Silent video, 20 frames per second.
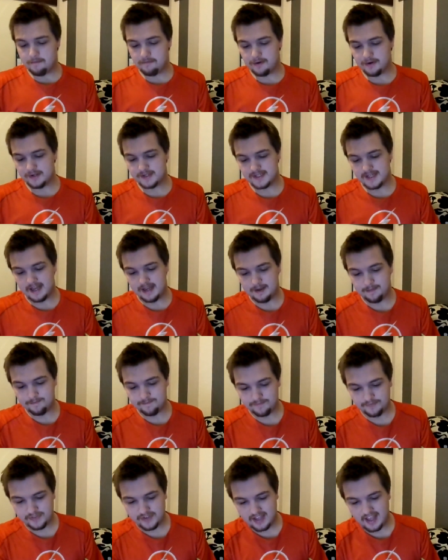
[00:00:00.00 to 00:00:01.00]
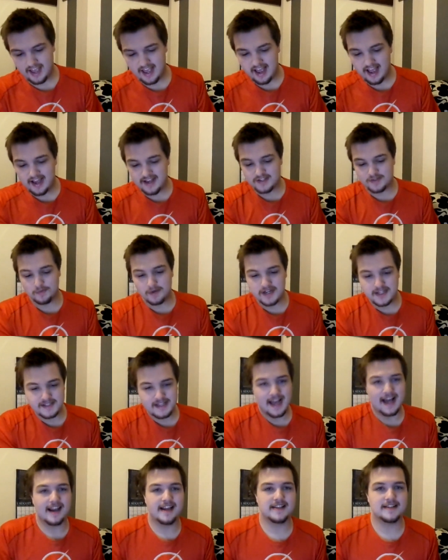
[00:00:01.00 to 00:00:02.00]
But um, yeah, as well as
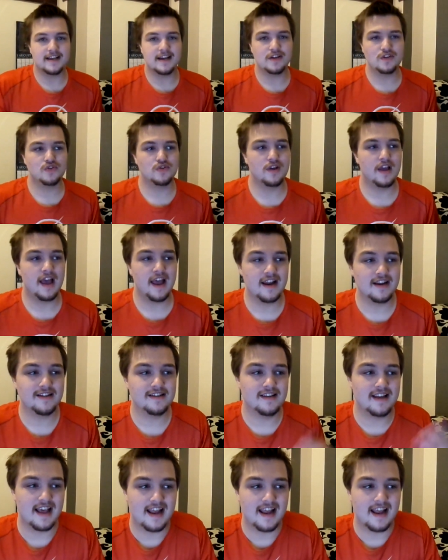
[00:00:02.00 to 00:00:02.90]
Alexandra and